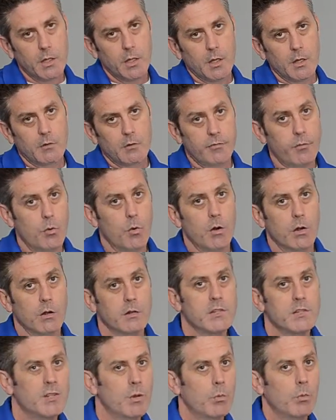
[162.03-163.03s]
for
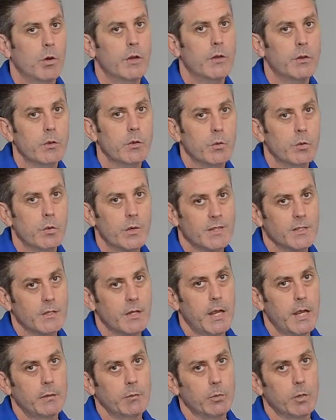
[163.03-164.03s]
someone who isn't
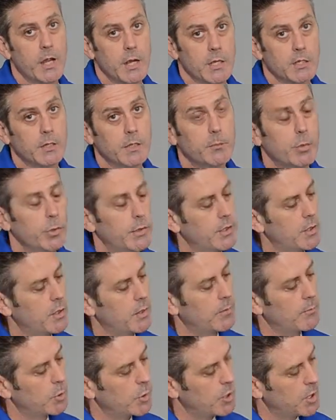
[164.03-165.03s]
able to actually put the
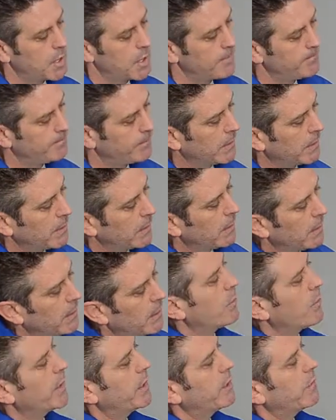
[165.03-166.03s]
armor on.
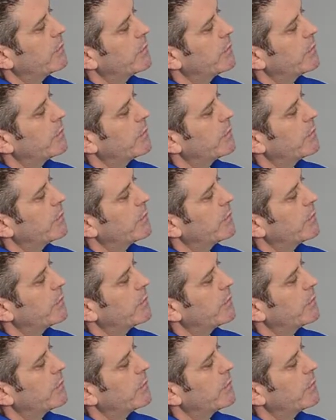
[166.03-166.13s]
We're going